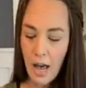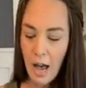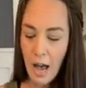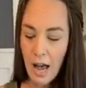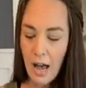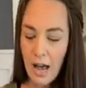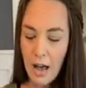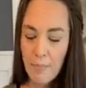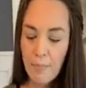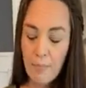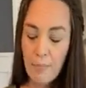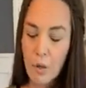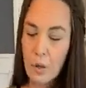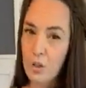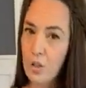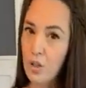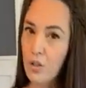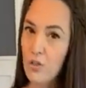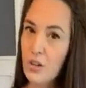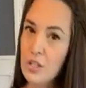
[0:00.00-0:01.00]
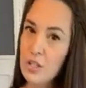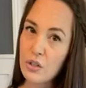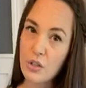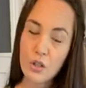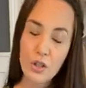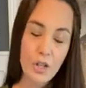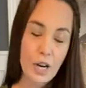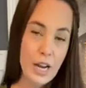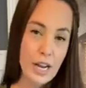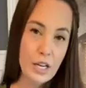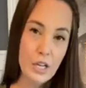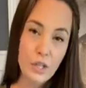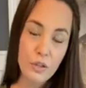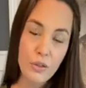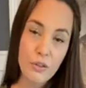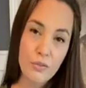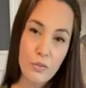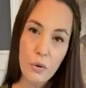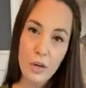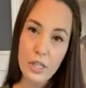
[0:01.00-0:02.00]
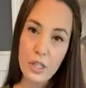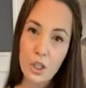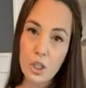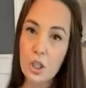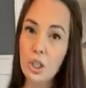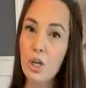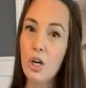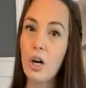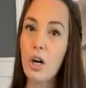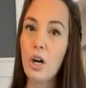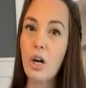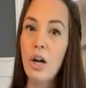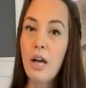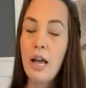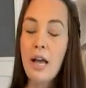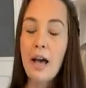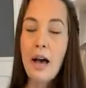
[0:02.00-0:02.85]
Most of us are trying to avoid sugar.